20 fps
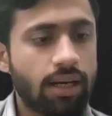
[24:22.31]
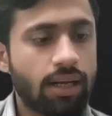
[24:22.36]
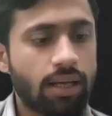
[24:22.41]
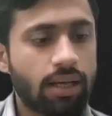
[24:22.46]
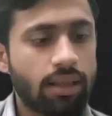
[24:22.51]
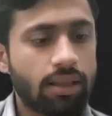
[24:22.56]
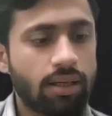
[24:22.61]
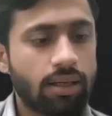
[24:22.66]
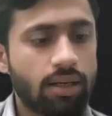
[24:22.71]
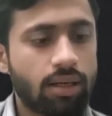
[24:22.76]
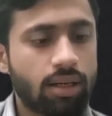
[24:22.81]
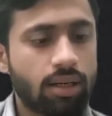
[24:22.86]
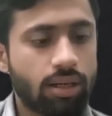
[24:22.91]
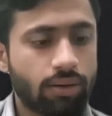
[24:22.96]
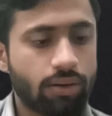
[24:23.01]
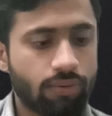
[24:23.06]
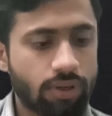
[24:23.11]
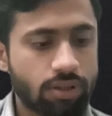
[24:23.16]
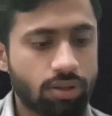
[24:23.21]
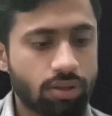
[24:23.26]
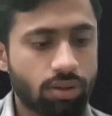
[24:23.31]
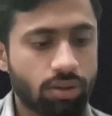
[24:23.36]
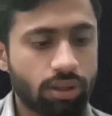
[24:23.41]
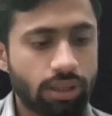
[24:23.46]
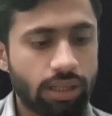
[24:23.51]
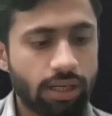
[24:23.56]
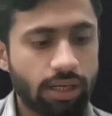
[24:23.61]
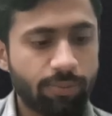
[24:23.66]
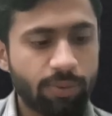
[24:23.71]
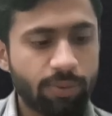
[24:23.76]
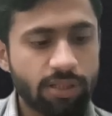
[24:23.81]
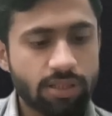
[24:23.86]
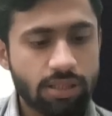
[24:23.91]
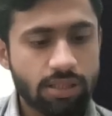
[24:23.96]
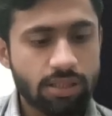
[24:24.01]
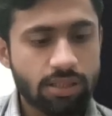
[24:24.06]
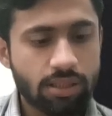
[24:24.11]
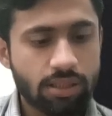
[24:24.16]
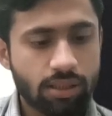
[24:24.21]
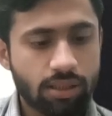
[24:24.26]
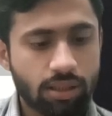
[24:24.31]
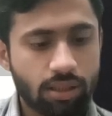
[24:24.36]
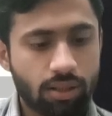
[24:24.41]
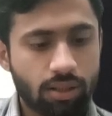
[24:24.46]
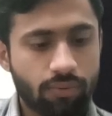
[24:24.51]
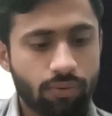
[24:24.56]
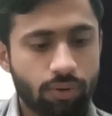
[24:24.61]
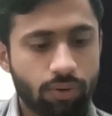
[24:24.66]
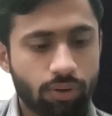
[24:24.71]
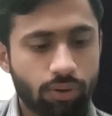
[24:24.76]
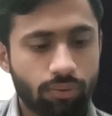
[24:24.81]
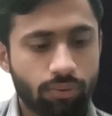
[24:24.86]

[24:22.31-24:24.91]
in the reverse order. Let me change the color for you.